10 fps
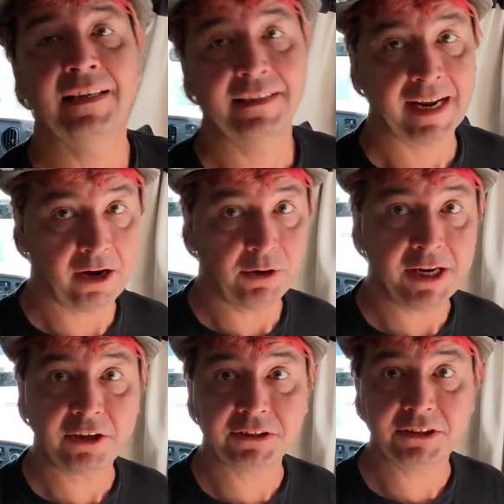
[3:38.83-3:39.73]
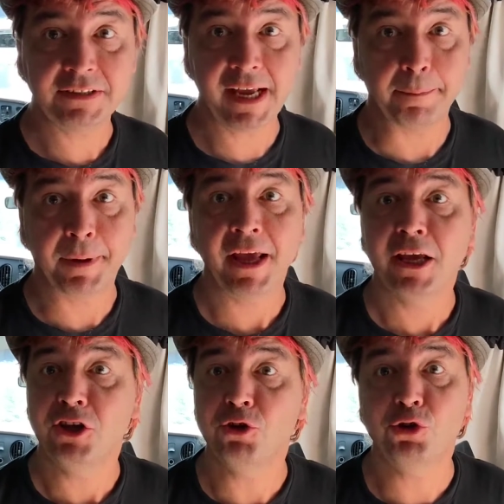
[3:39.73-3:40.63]
Now, here's a tip.
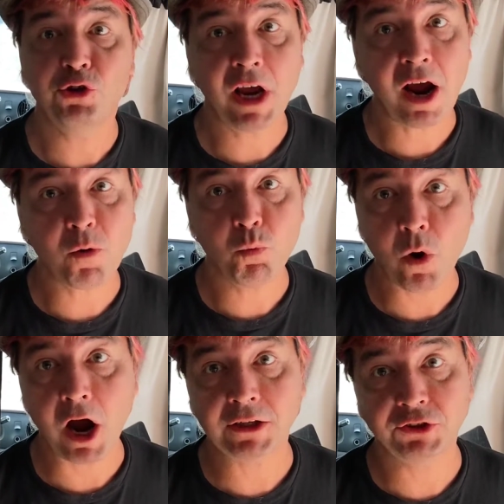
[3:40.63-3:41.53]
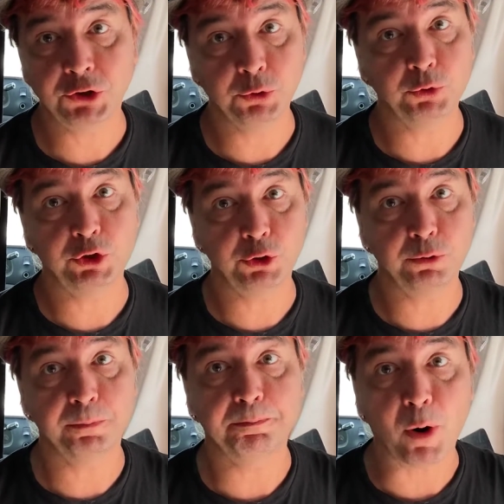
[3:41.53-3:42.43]
You do not want to
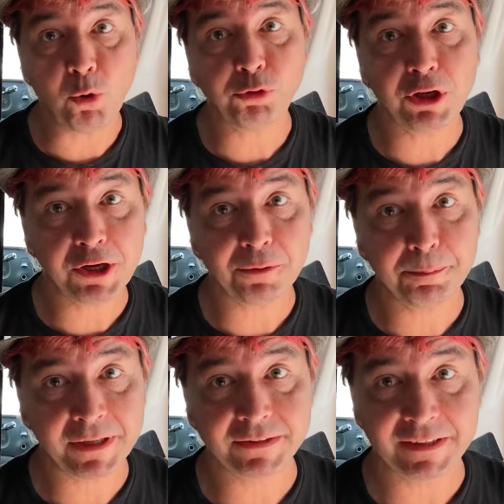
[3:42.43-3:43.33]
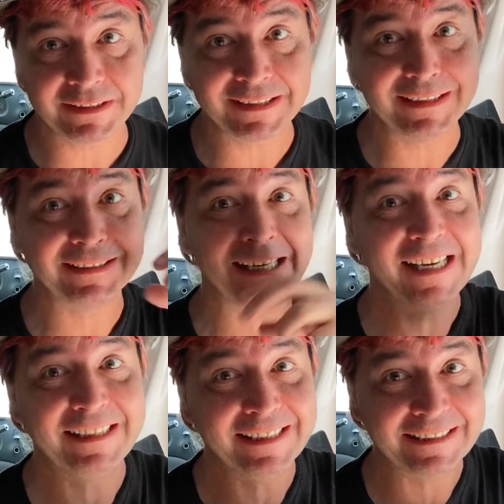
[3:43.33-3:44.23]
do both of your businesses
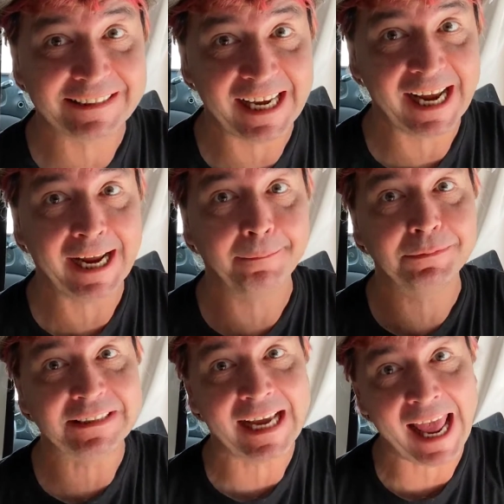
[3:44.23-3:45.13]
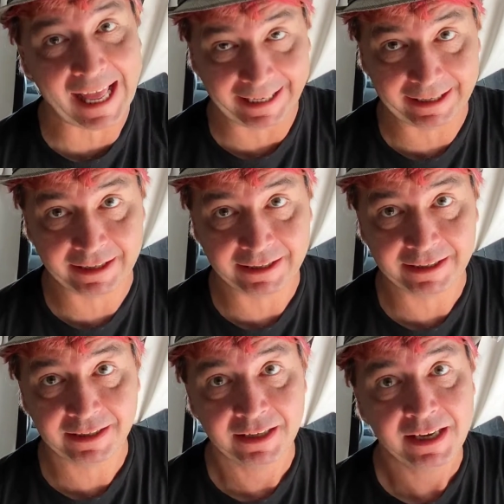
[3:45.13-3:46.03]
in the same tank.
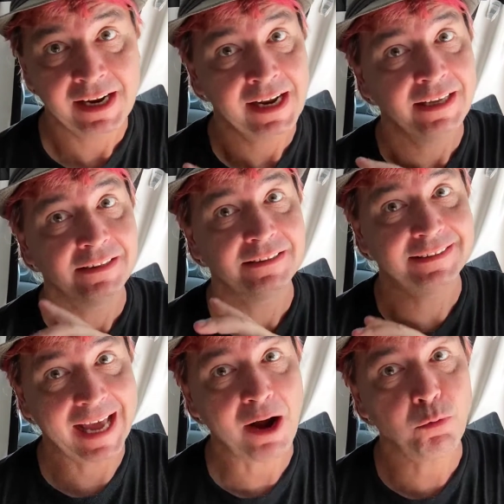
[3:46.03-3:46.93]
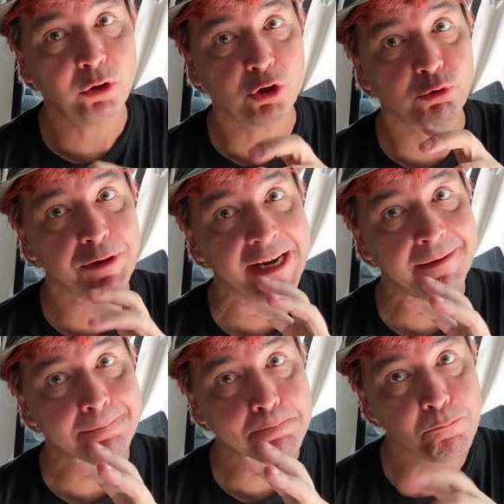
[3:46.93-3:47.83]
That will
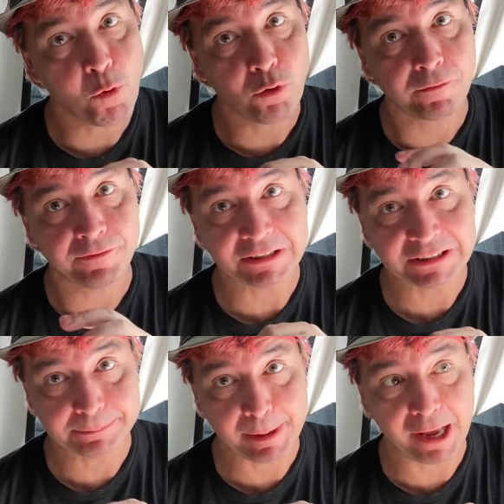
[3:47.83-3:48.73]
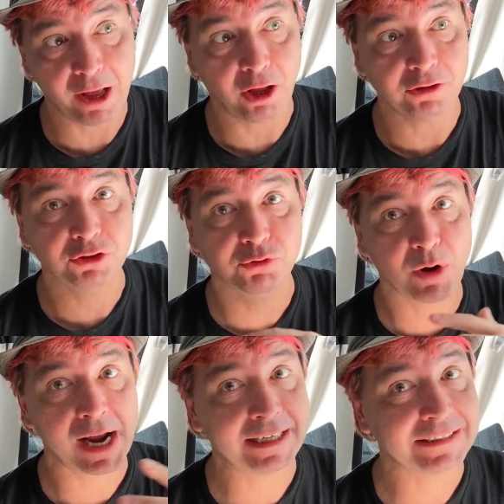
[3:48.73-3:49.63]
create more of a smell.
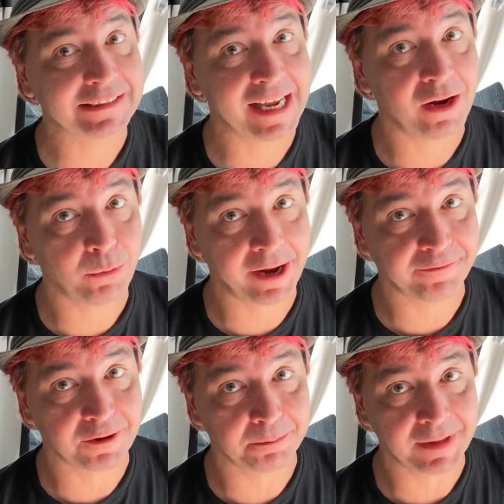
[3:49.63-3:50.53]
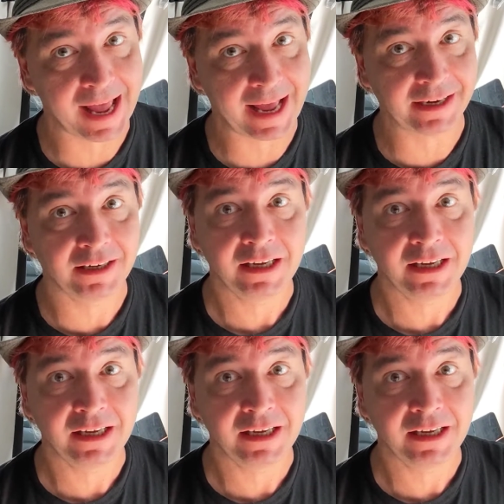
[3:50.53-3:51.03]
Try to stay away from that.